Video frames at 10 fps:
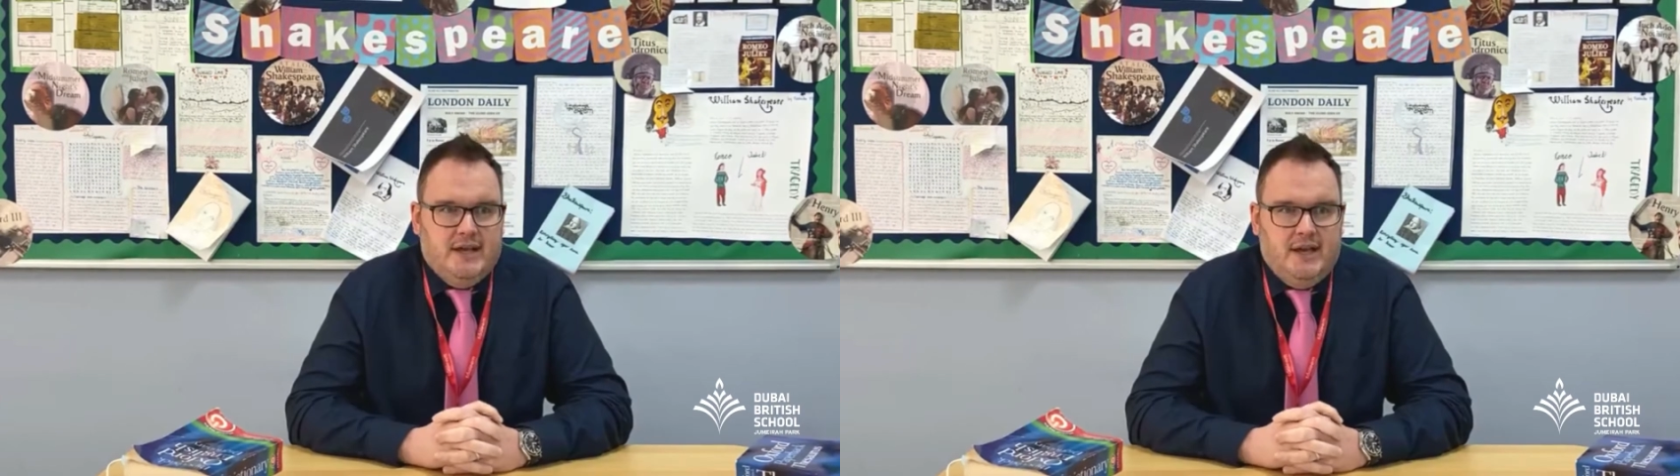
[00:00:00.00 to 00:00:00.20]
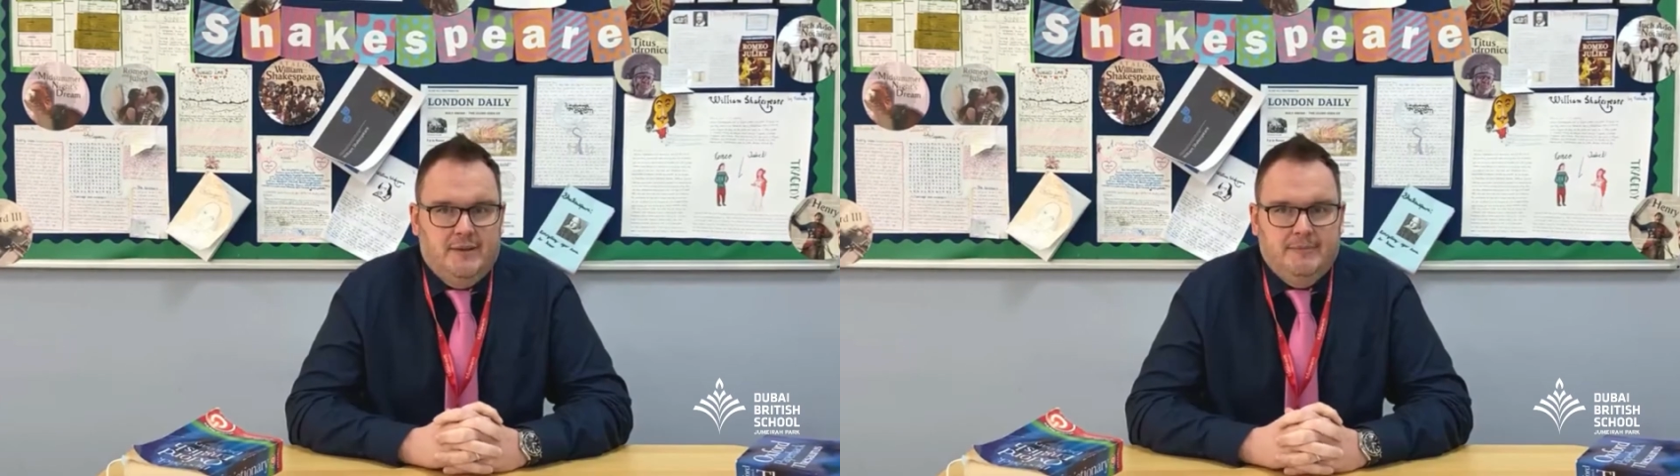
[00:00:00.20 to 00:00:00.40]

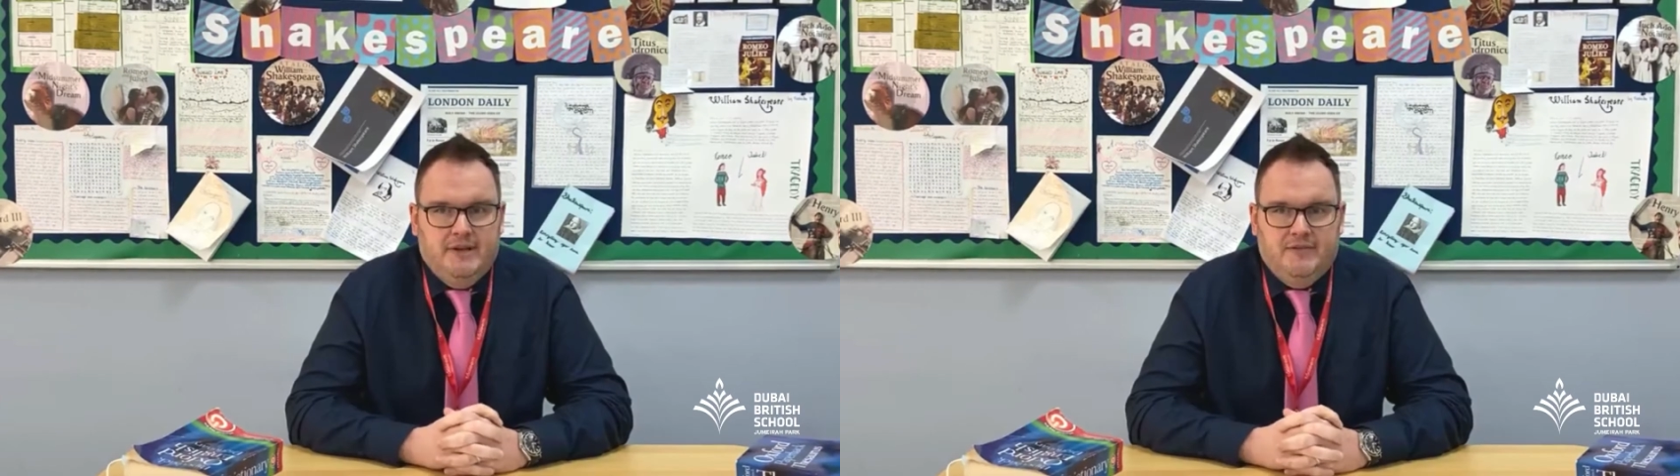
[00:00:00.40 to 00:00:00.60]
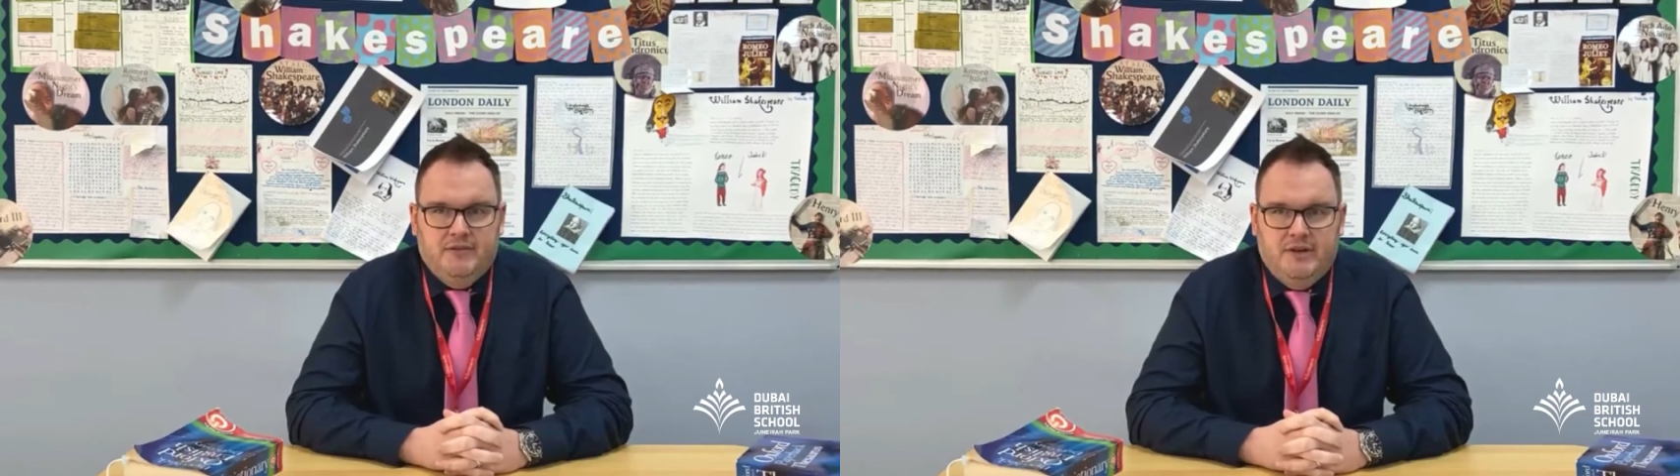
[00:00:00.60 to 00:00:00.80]

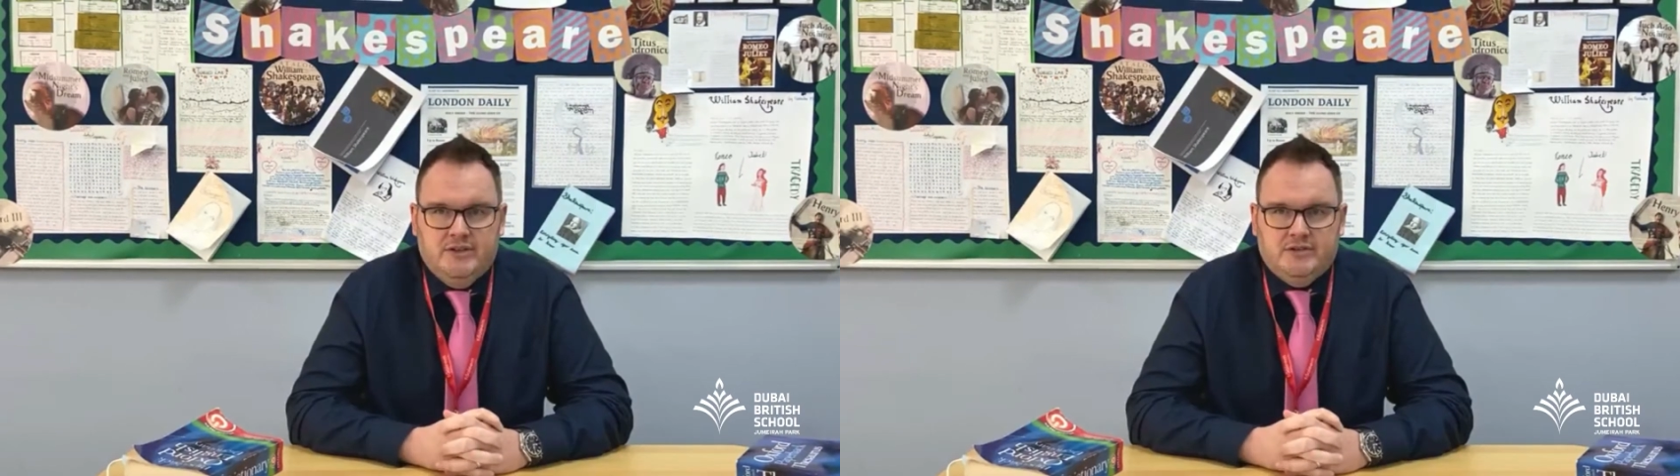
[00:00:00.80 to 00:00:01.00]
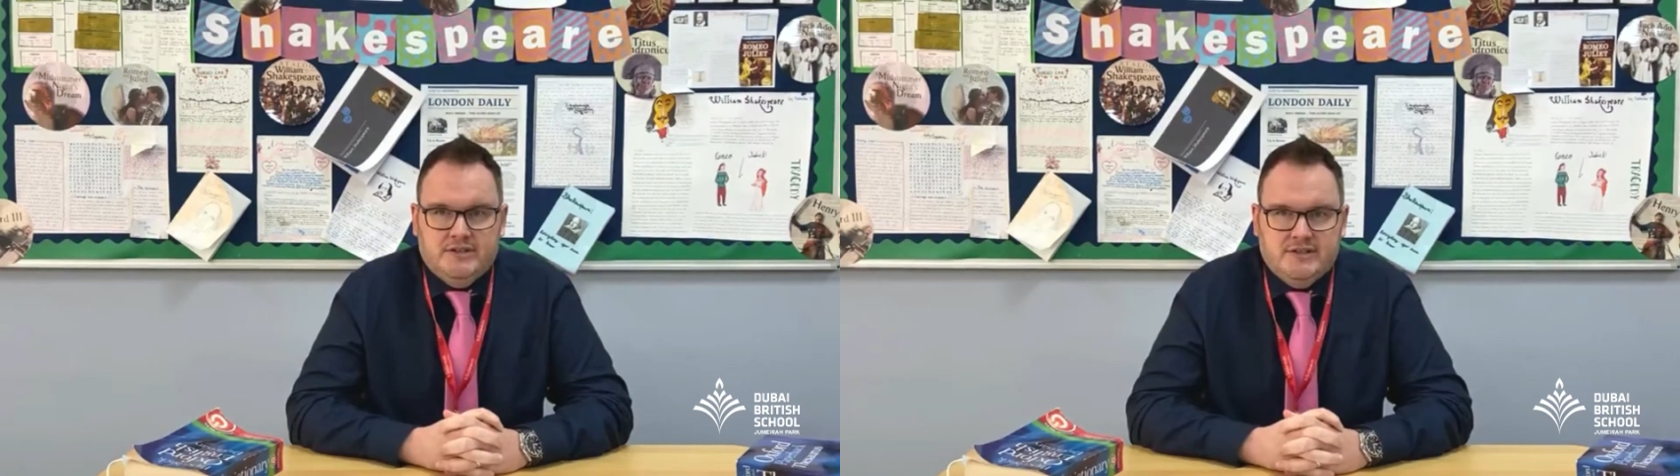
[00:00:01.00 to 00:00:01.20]
If you're
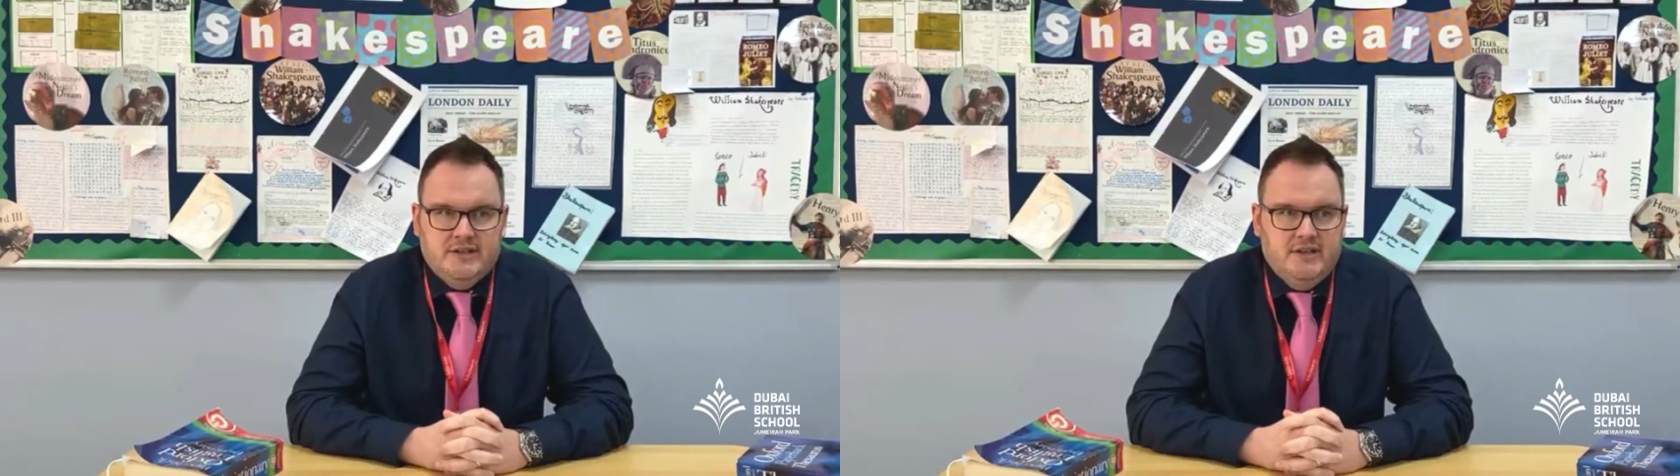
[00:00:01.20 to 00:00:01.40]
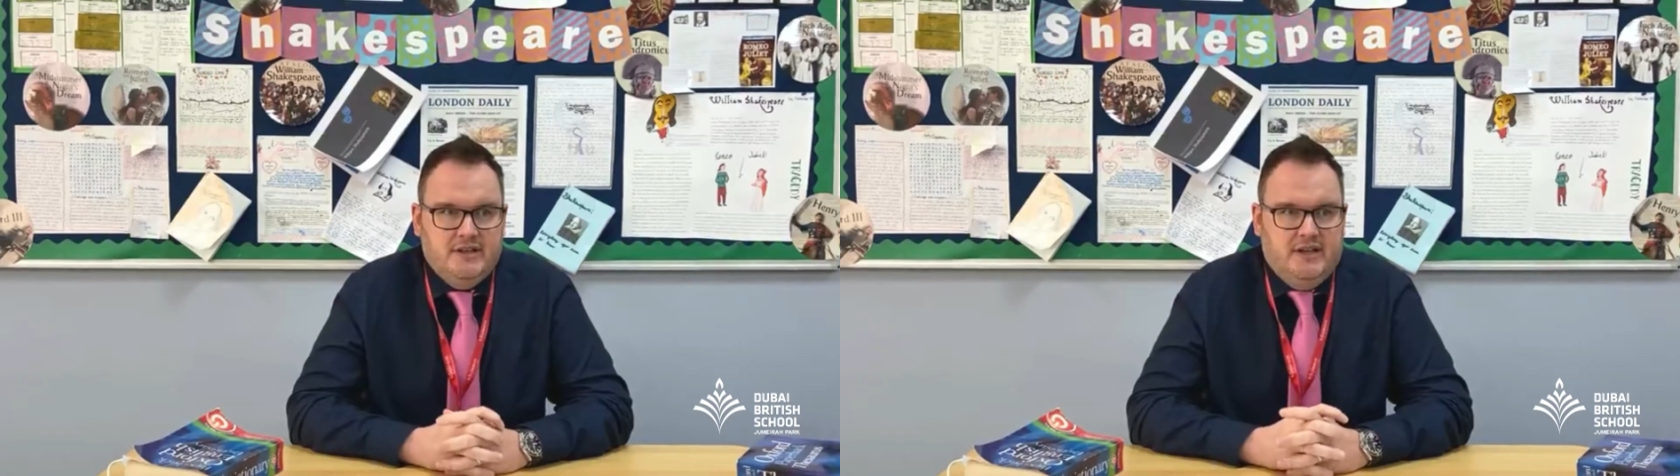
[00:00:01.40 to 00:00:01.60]

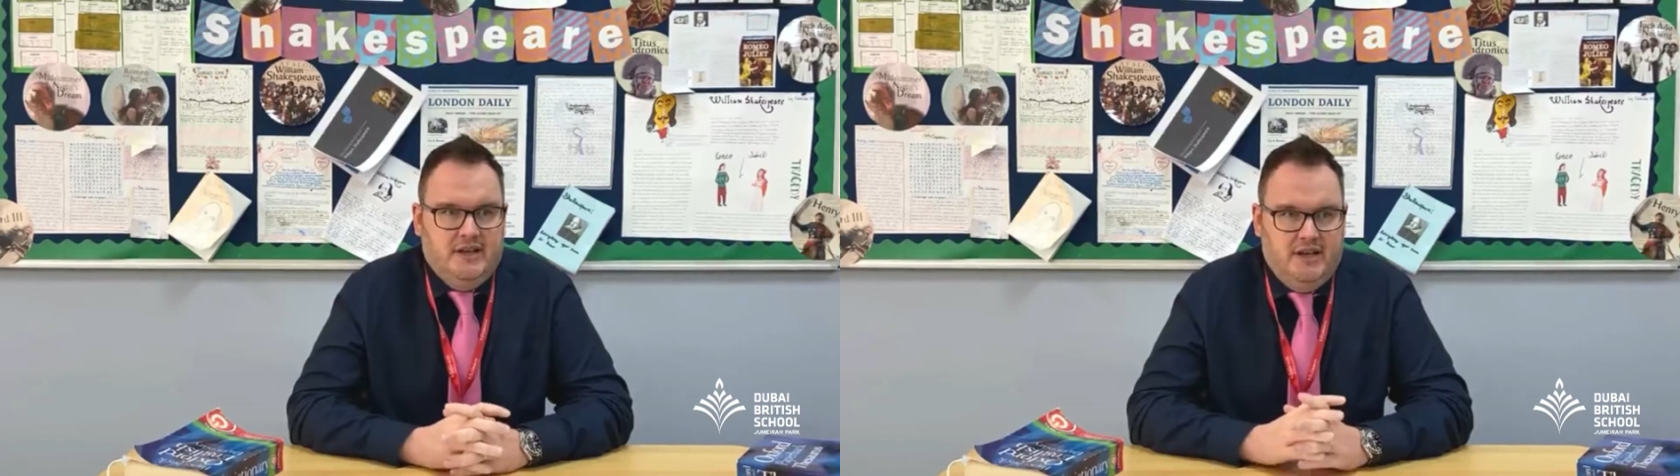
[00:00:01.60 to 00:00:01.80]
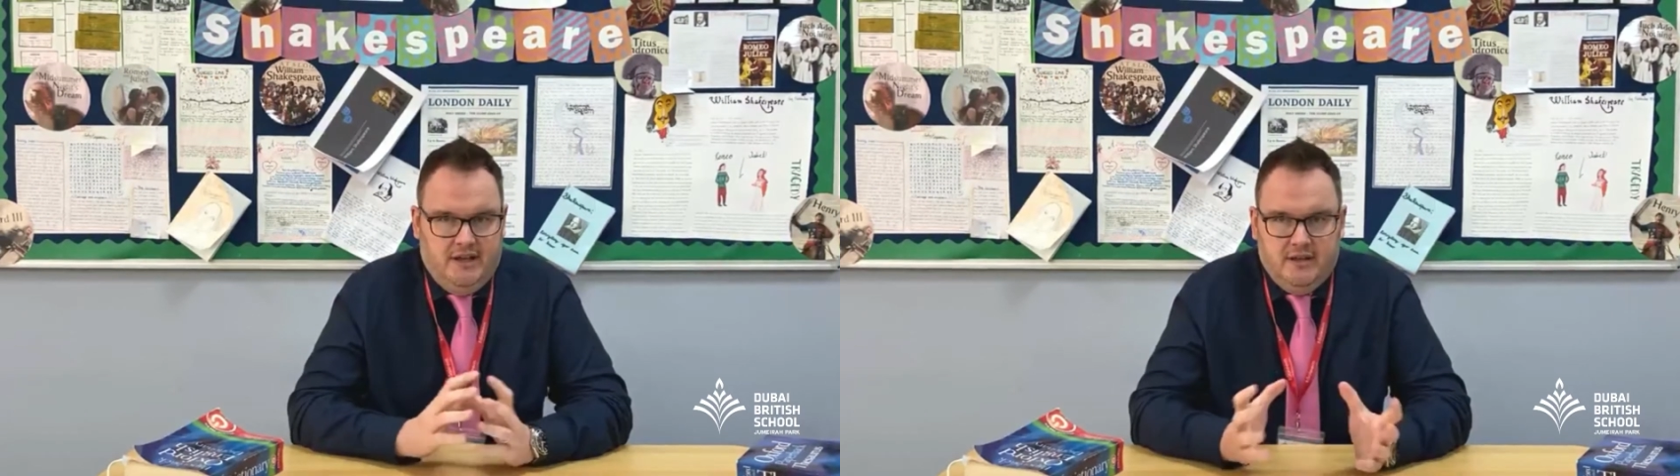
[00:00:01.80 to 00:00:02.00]
interested
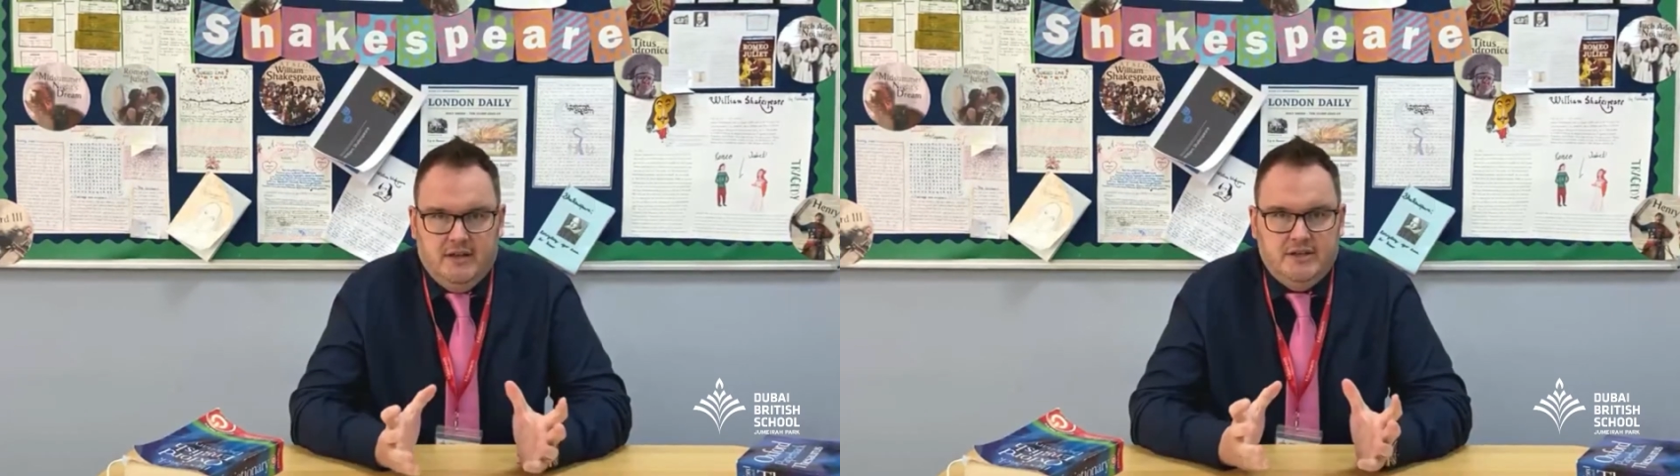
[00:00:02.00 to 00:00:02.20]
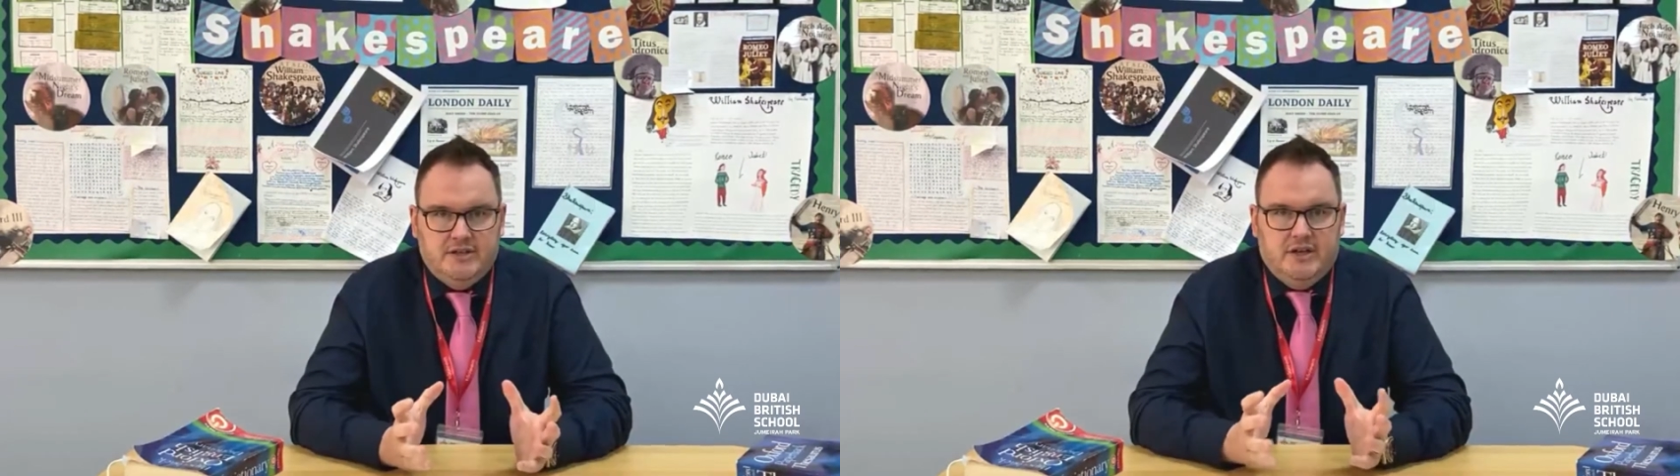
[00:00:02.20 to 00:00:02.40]
in
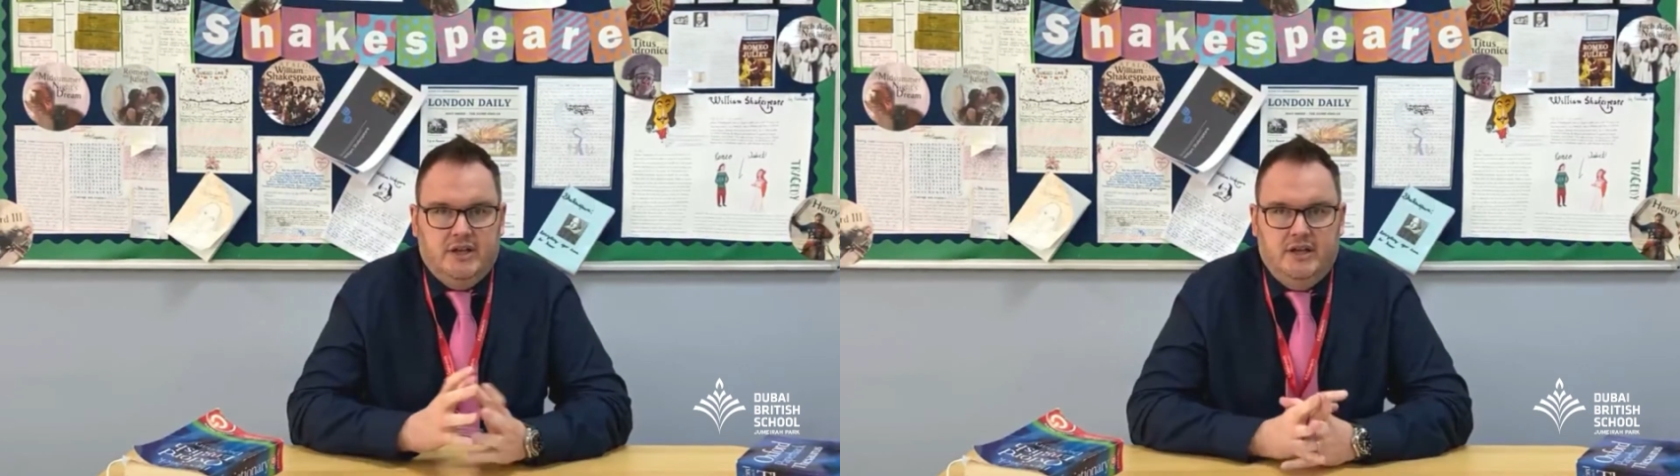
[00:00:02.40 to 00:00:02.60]
English,